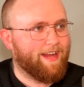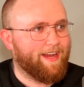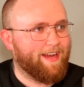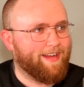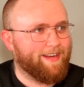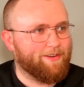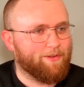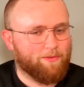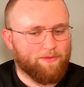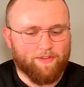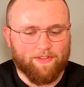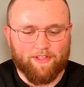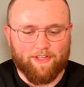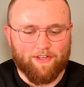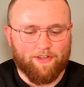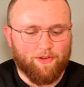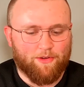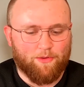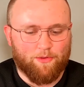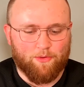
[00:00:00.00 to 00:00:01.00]
I don't really
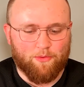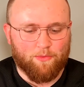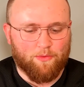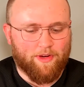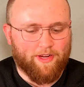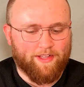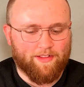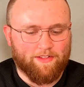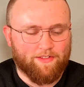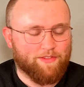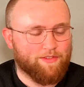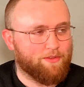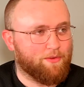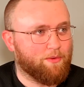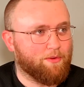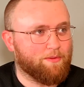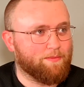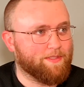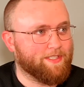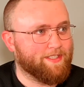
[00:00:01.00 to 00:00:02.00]
know who Ryland
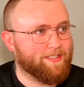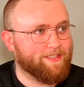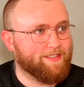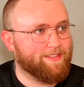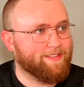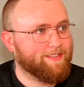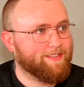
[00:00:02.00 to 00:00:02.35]
Storms is.